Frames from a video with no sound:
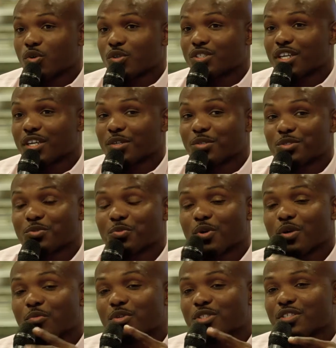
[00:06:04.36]
motorcycles.
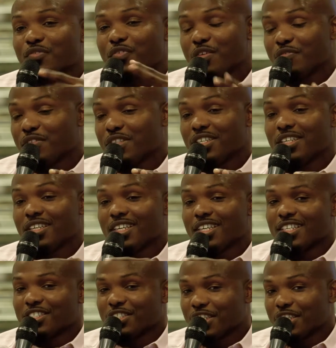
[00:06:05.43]
One was a 50
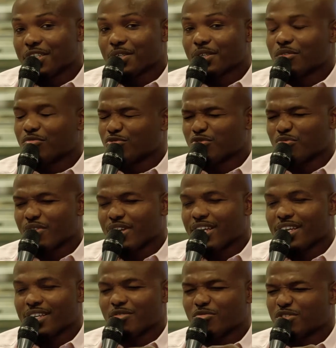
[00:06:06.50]
Zinger. It was
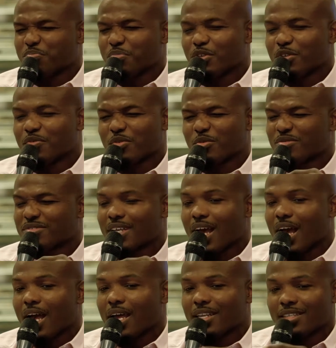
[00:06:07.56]
red. It was beautiful. It was
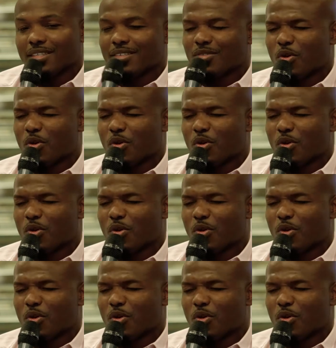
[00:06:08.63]
hot.